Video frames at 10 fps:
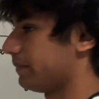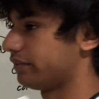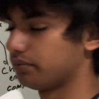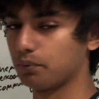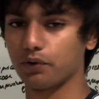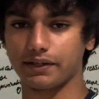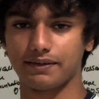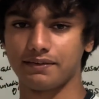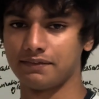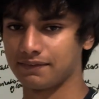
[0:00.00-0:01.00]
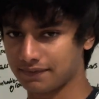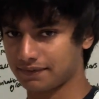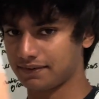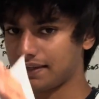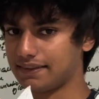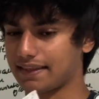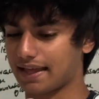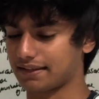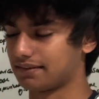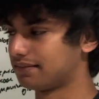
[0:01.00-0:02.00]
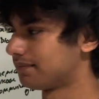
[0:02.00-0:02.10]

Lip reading: be supported in that